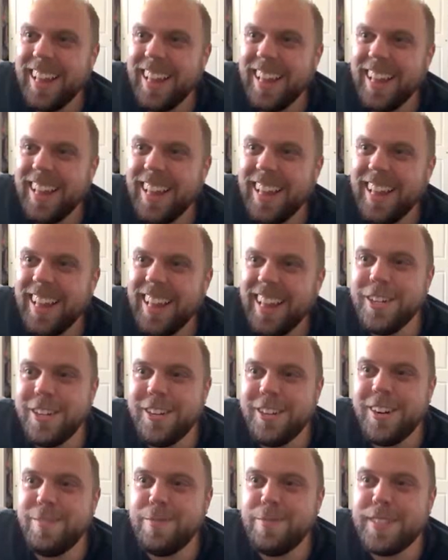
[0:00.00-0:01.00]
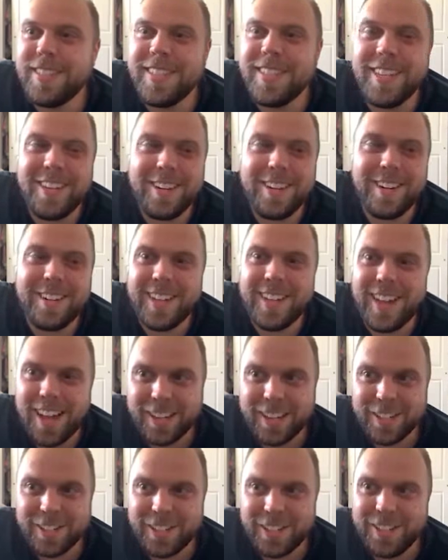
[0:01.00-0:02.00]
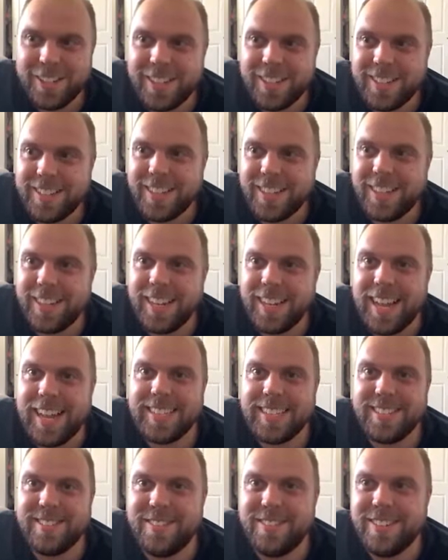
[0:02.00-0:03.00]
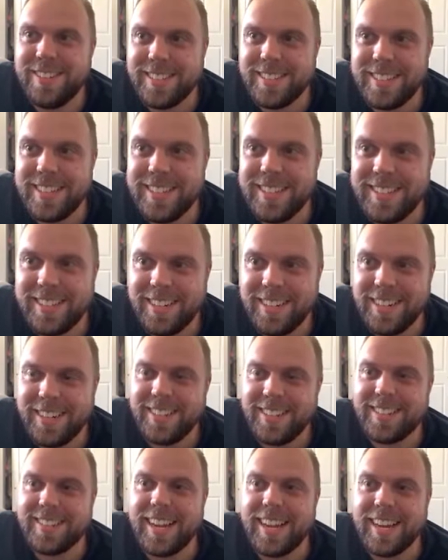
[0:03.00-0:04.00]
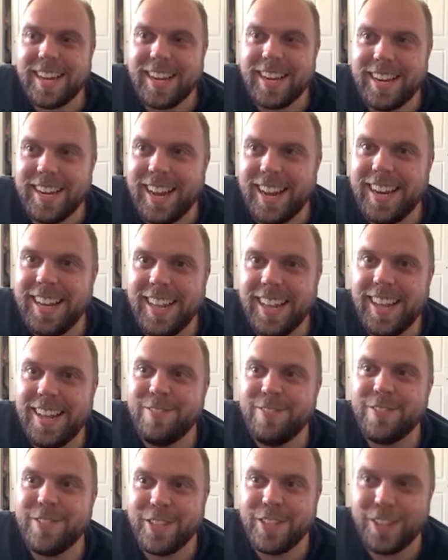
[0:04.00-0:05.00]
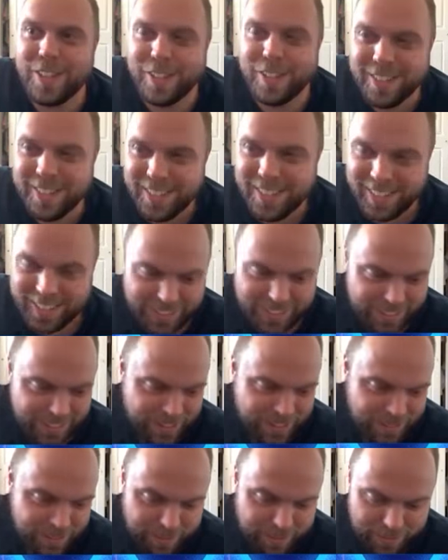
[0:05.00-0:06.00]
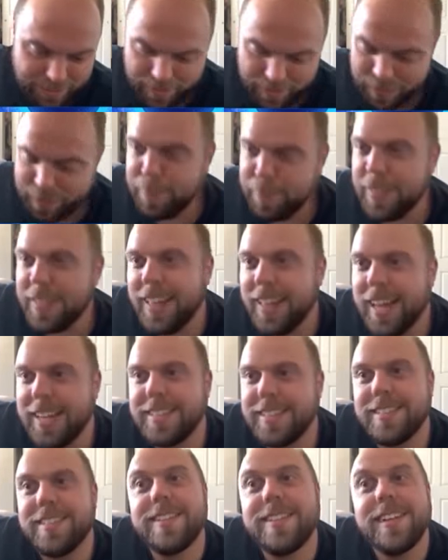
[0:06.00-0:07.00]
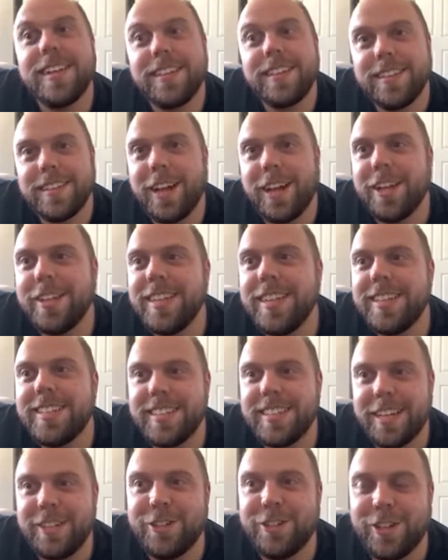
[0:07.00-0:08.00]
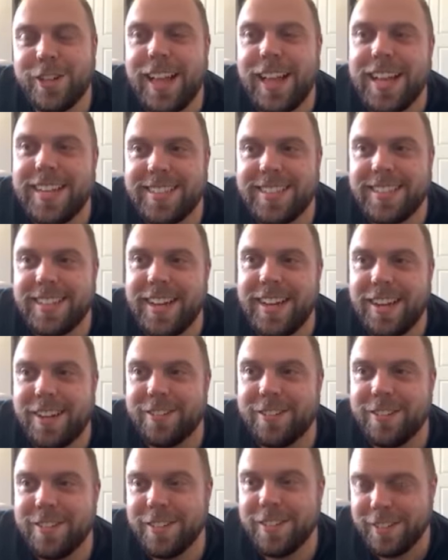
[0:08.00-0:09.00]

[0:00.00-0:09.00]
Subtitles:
I'd do your obscure talk show that's going to last for a season in a second. I'd love to. But it's all decentralized now.